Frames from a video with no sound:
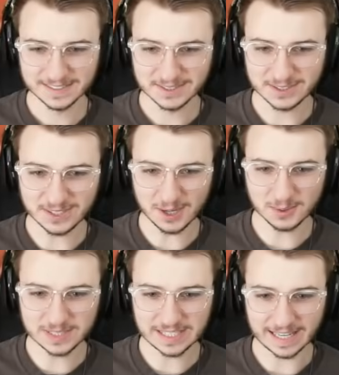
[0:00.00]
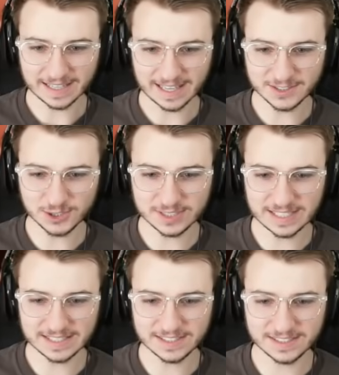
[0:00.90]
So sick. It's just,
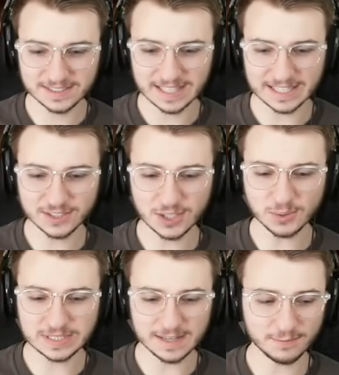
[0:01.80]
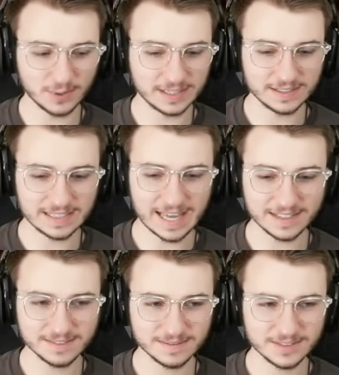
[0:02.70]
it's it's so different, yet
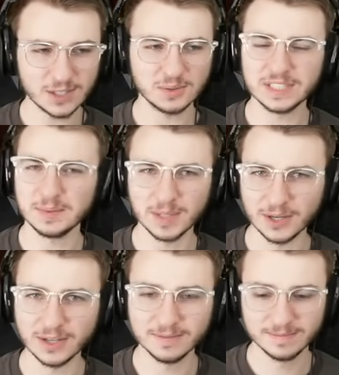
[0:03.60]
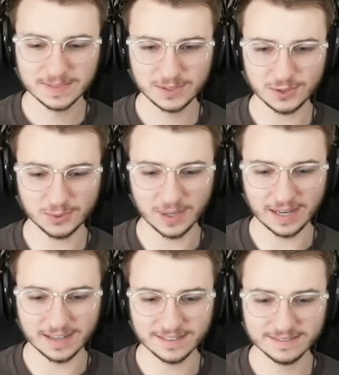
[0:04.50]
so similar to
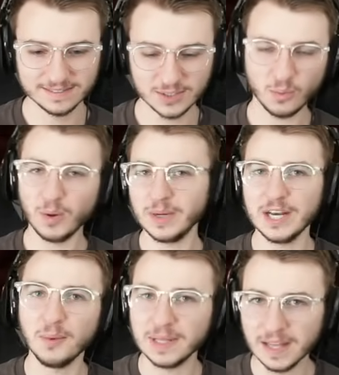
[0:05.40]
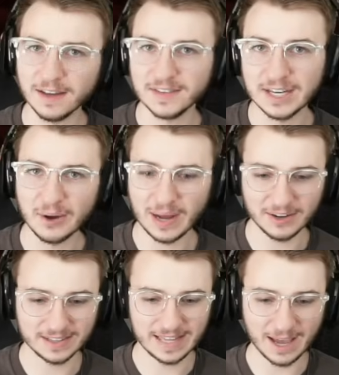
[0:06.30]
uh, to what we know and love, you know, out
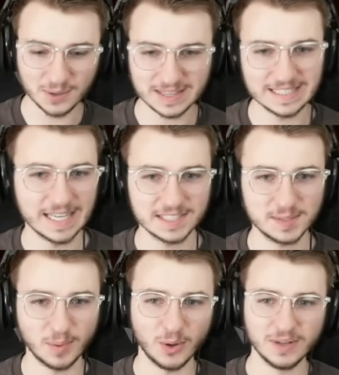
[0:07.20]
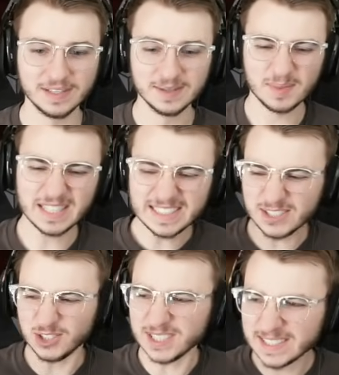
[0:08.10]
at, out at the Dust Bowl. But this is
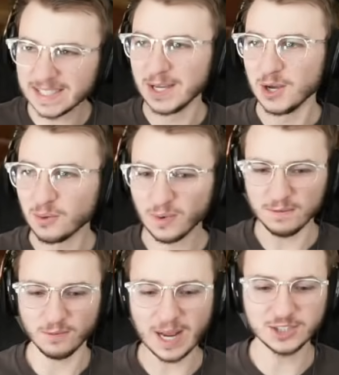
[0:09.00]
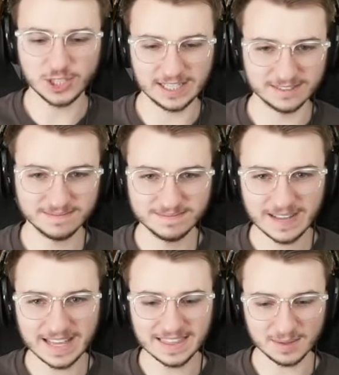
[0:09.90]
just refreshing,
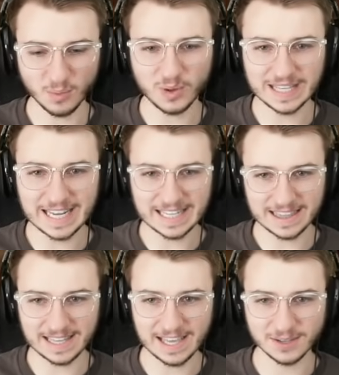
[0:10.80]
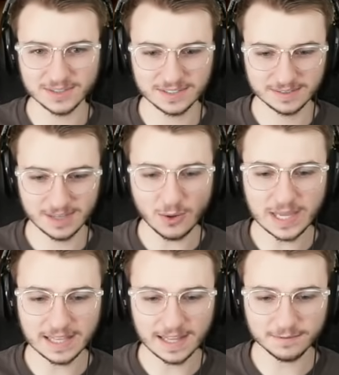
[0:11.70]
I think, more than anything else. Oh
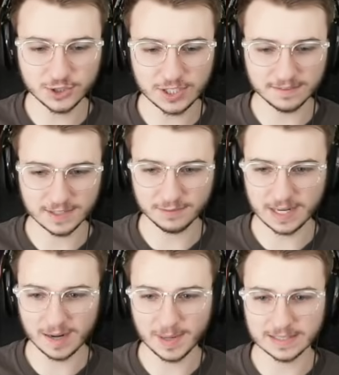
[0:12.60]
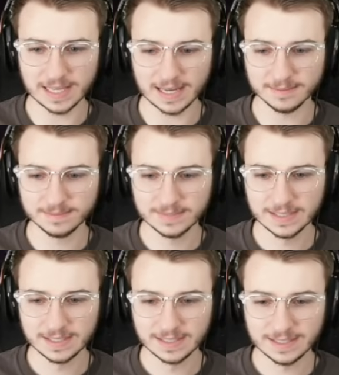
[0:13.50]
yeah, left shift. I forgot about that.
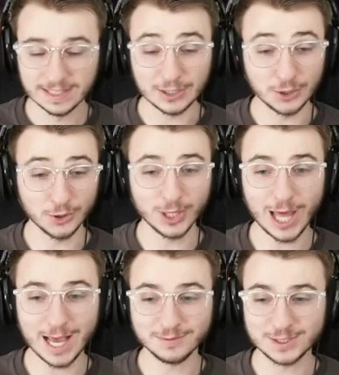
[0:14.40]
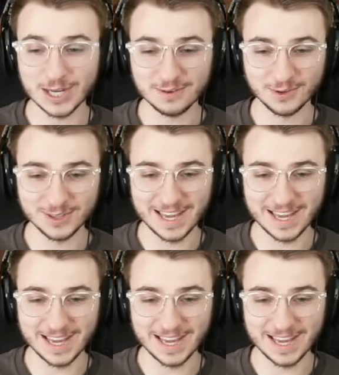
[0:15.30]
Hey, you're a lifesaver.